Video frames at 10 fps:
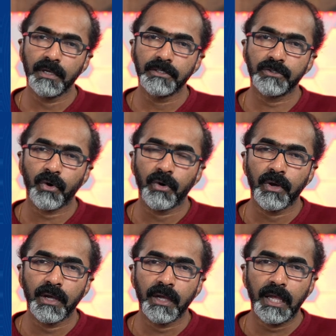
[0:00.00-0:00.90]
So
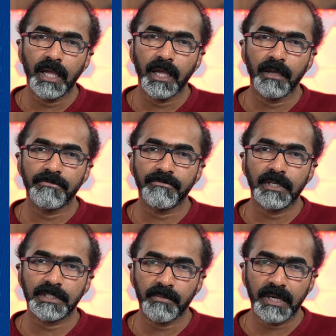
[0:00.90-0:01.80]
if
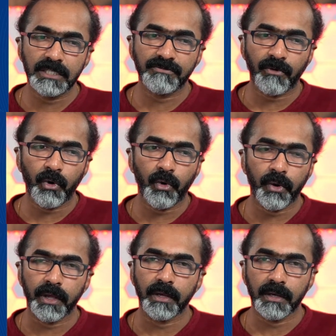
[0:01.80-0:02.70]
somebody is
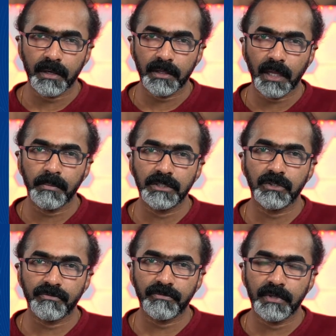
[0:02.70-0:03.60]
following, that means
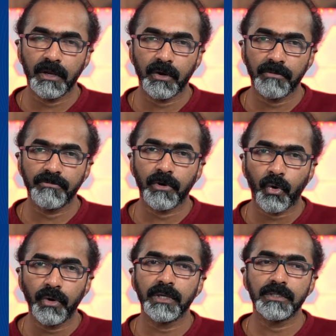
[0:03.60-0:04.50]
if your
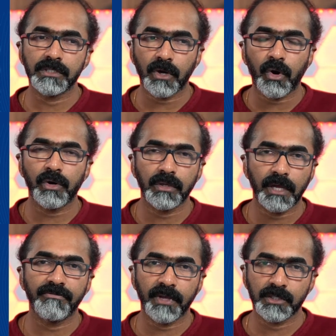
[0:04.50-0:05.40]
audience is on
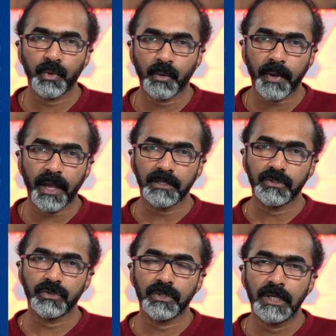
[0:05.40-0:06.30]
that Facebook
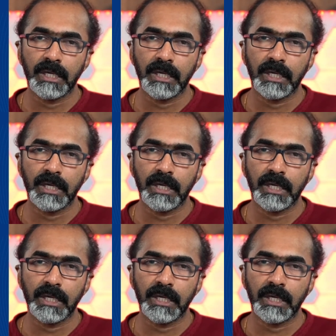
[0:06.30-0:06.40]
page,